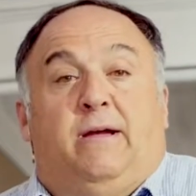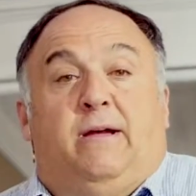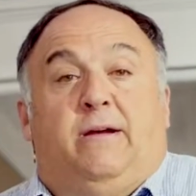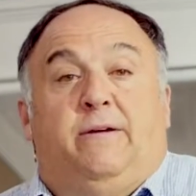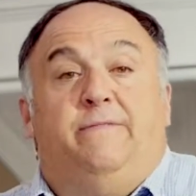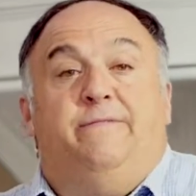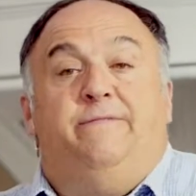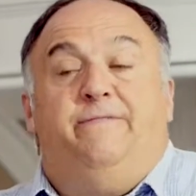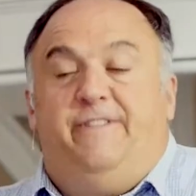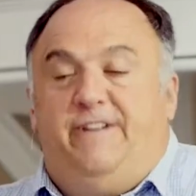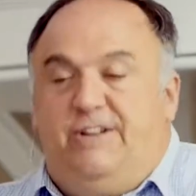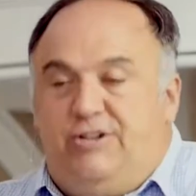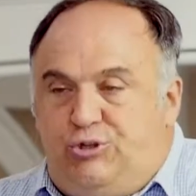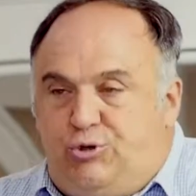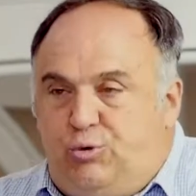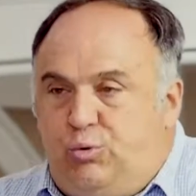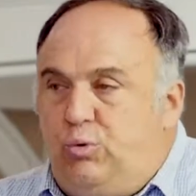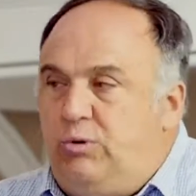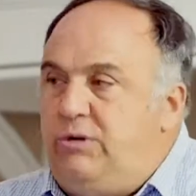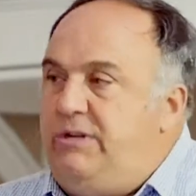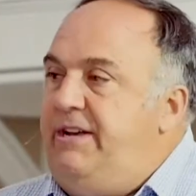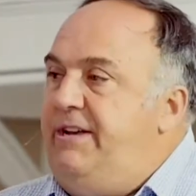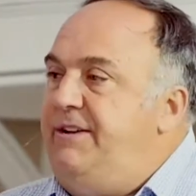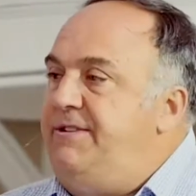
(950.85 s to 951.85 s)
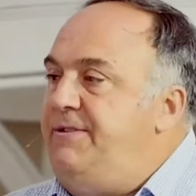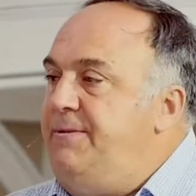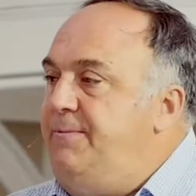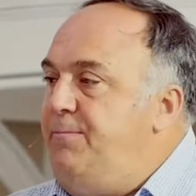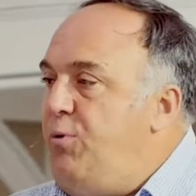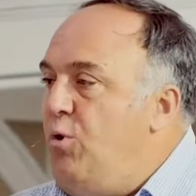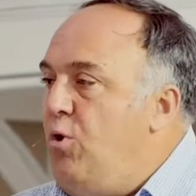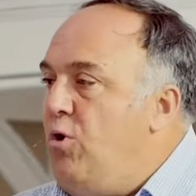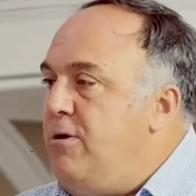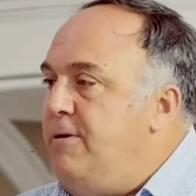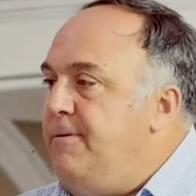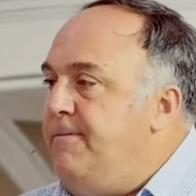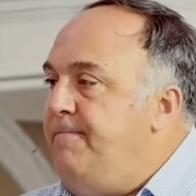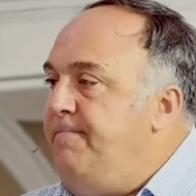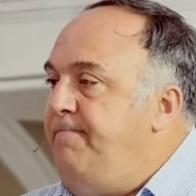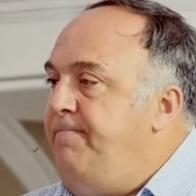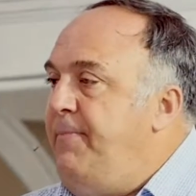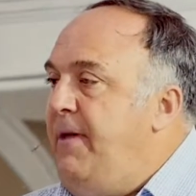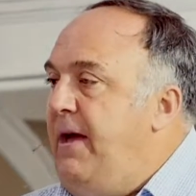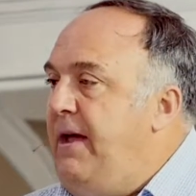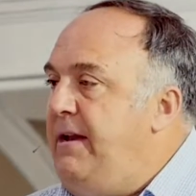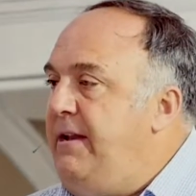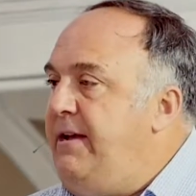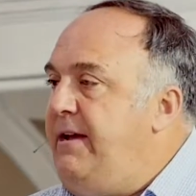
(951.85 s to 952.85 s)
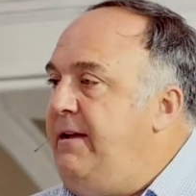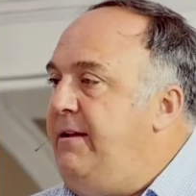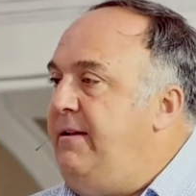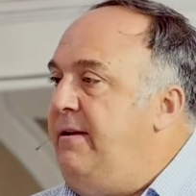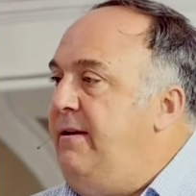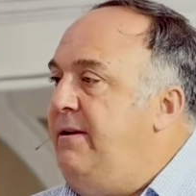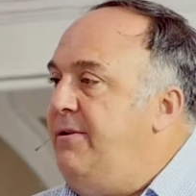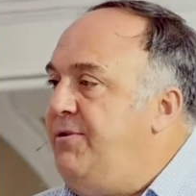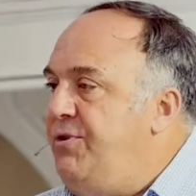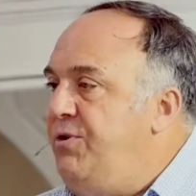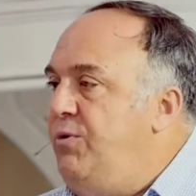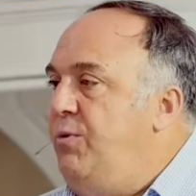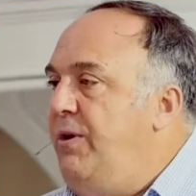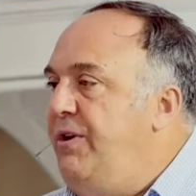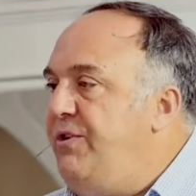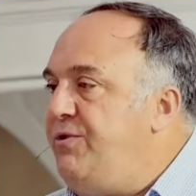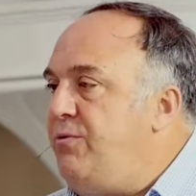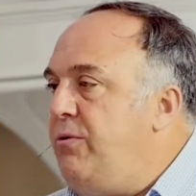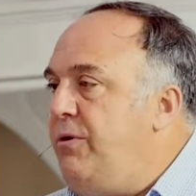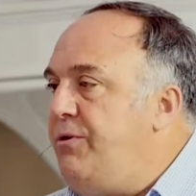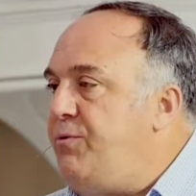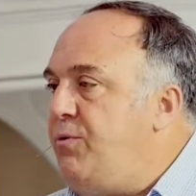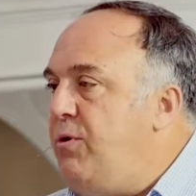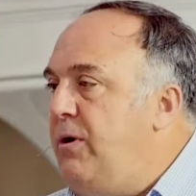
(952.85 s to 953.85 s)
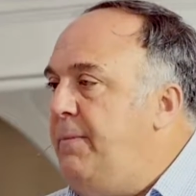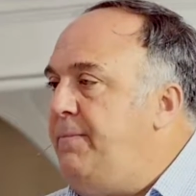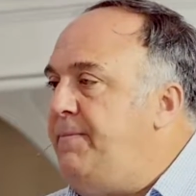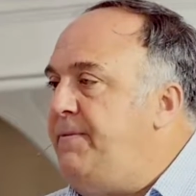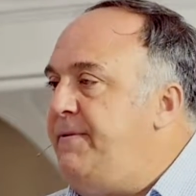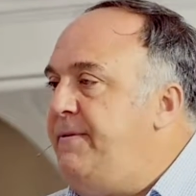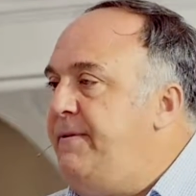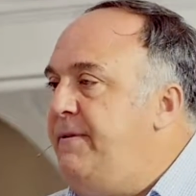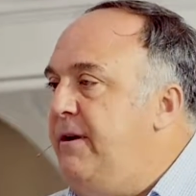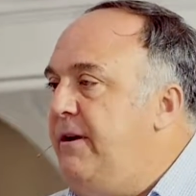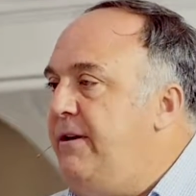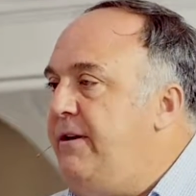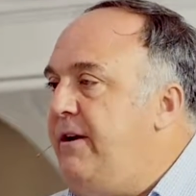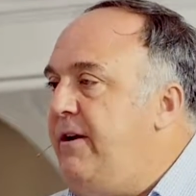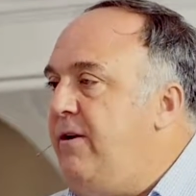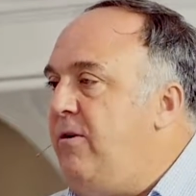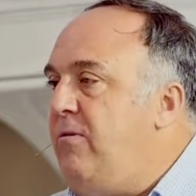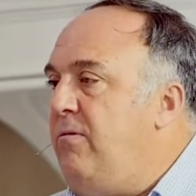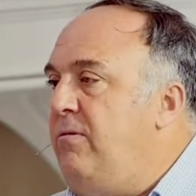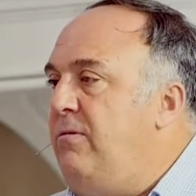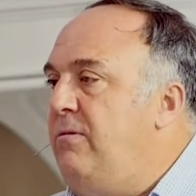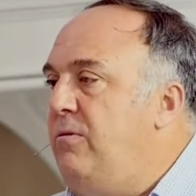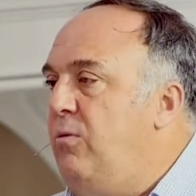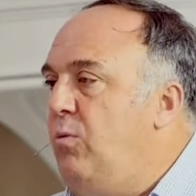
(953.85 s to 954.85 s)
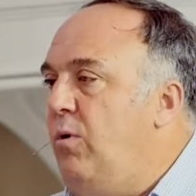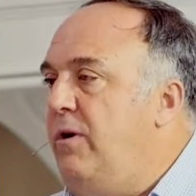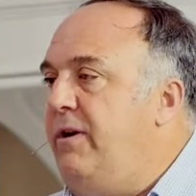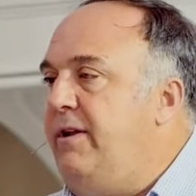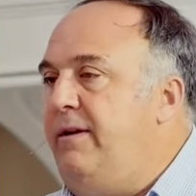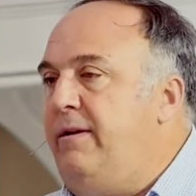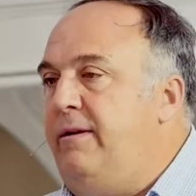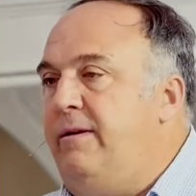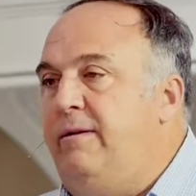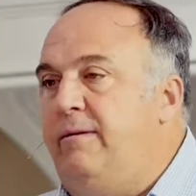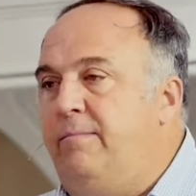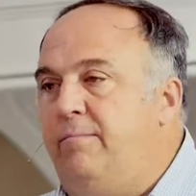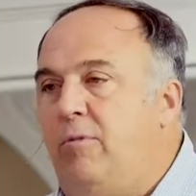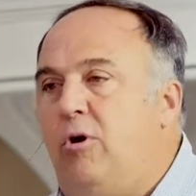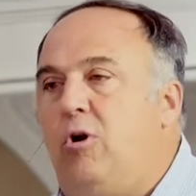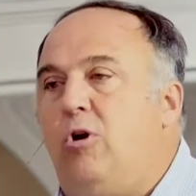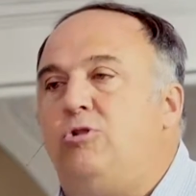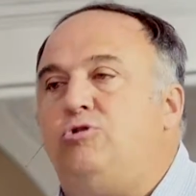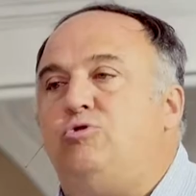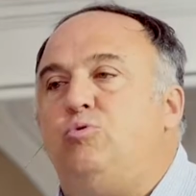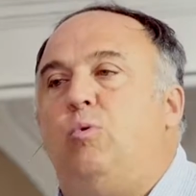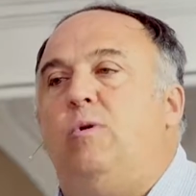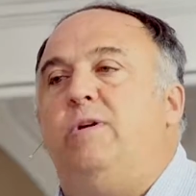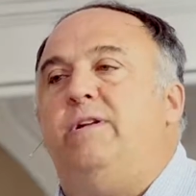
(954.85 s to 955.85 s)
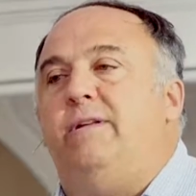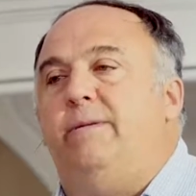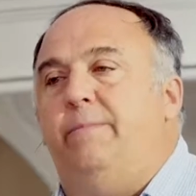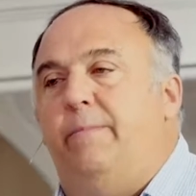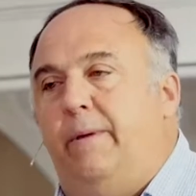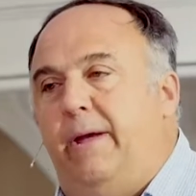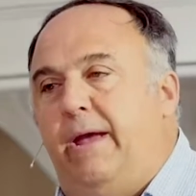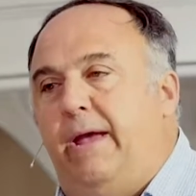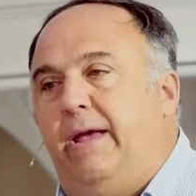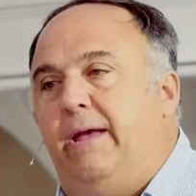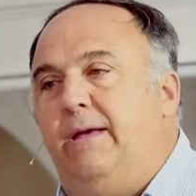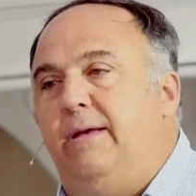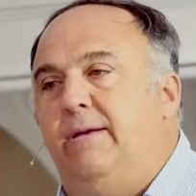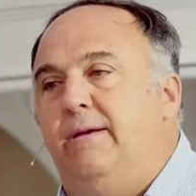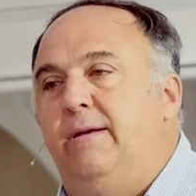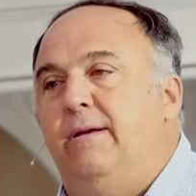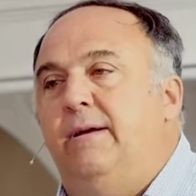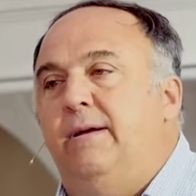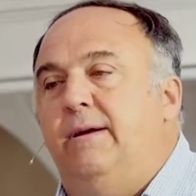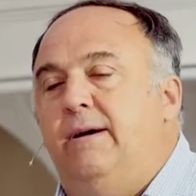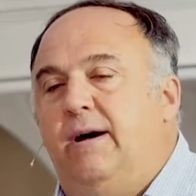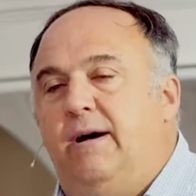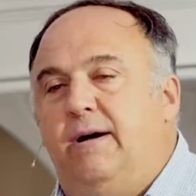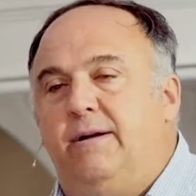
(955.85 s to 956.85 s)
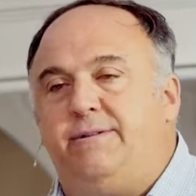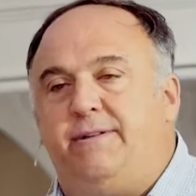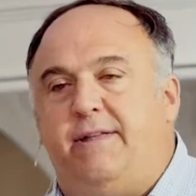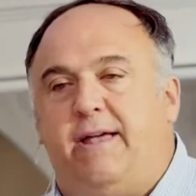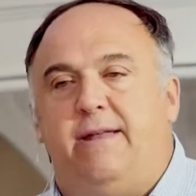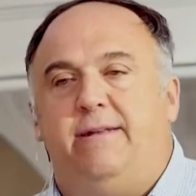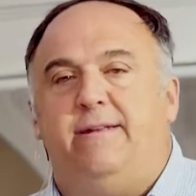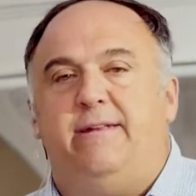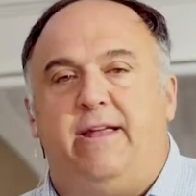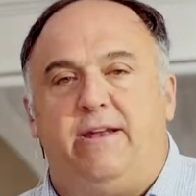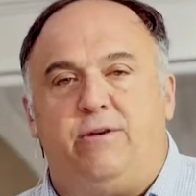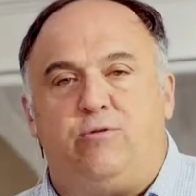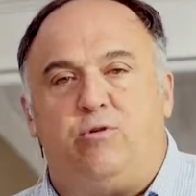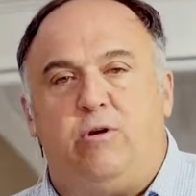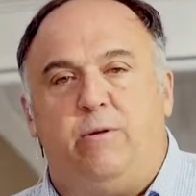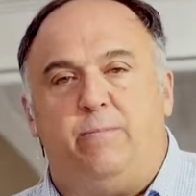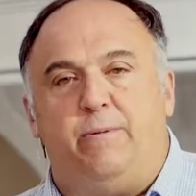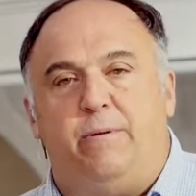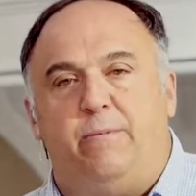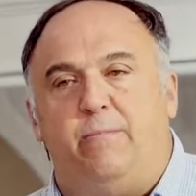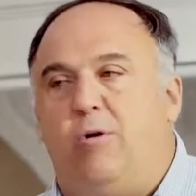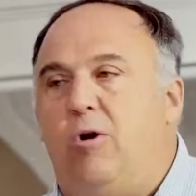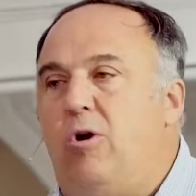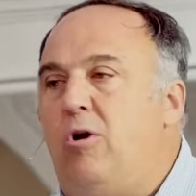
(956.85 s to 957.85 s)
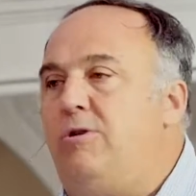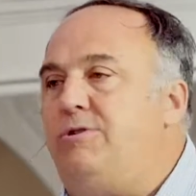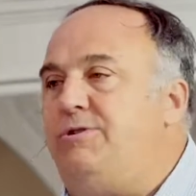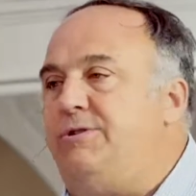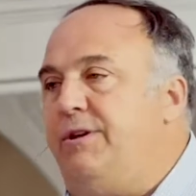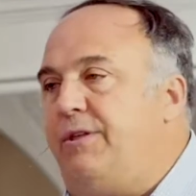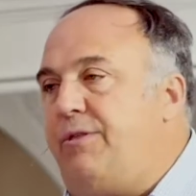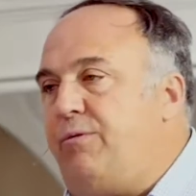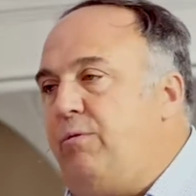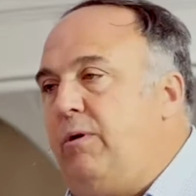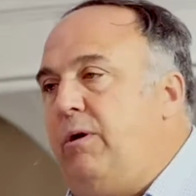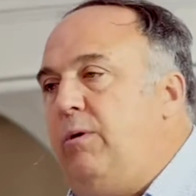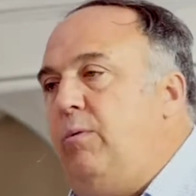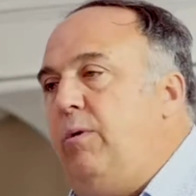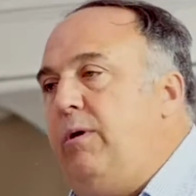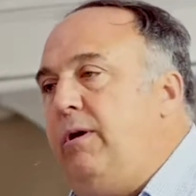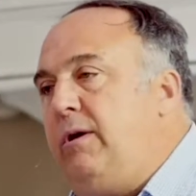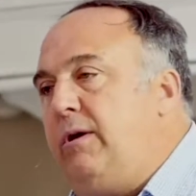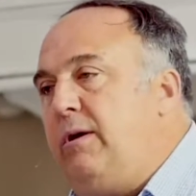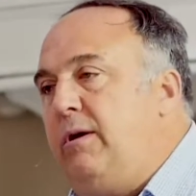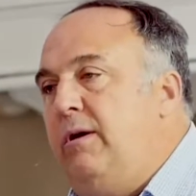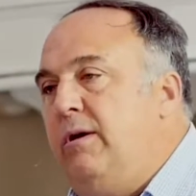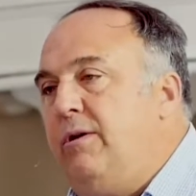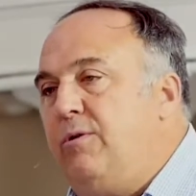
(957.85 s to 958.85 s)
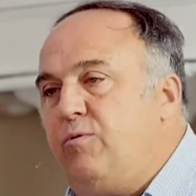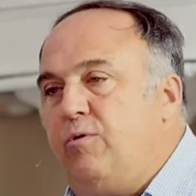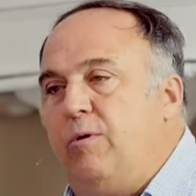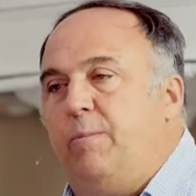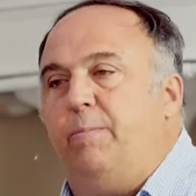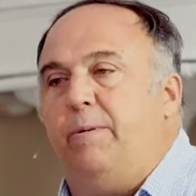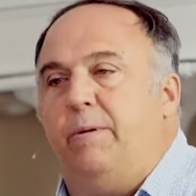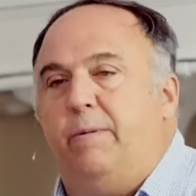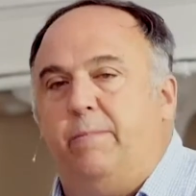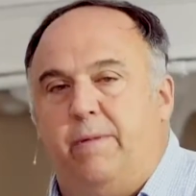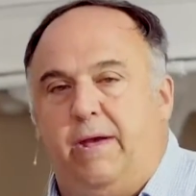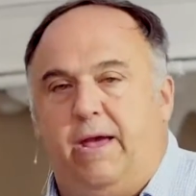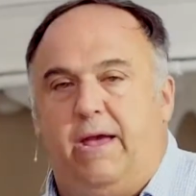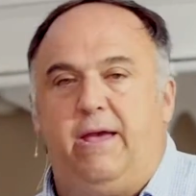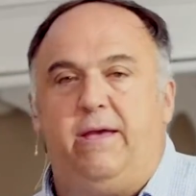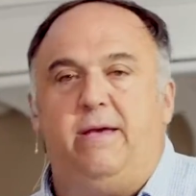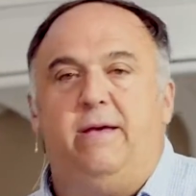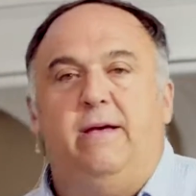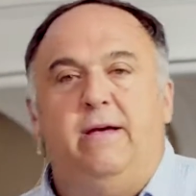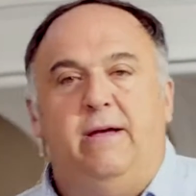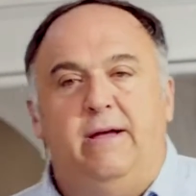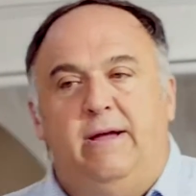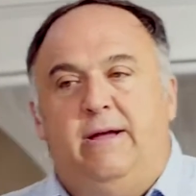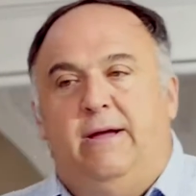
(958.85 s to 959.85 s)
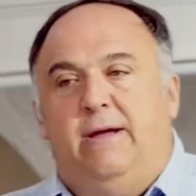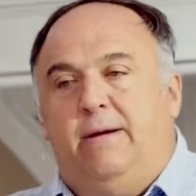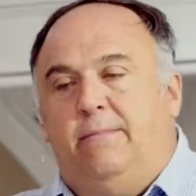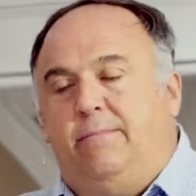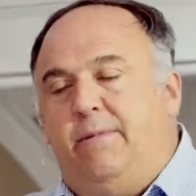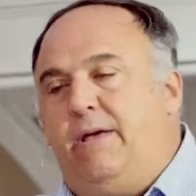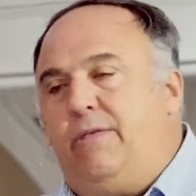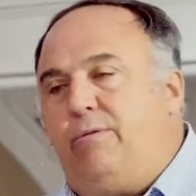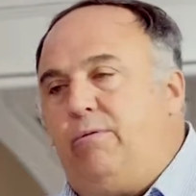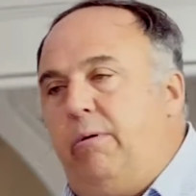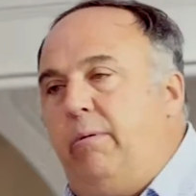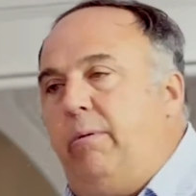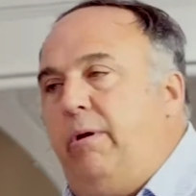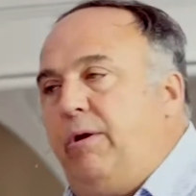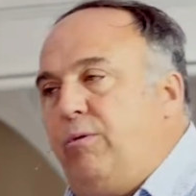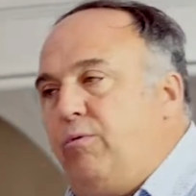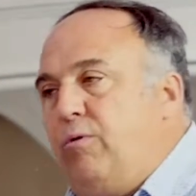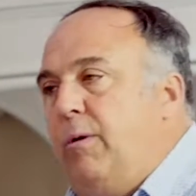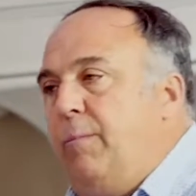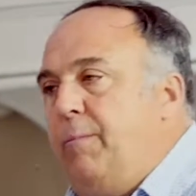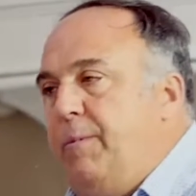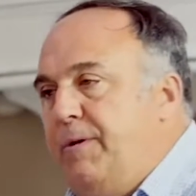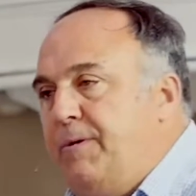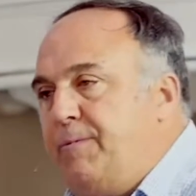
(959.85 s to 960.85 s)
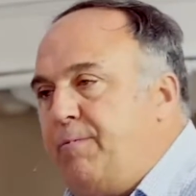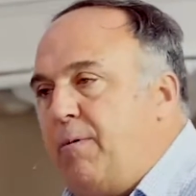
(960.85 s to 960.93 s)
visually, is important. I lead 2 Israel trips a year, one in March, one in May. A 10-day trip in March, a 3-week trip in May. My 3-week trip is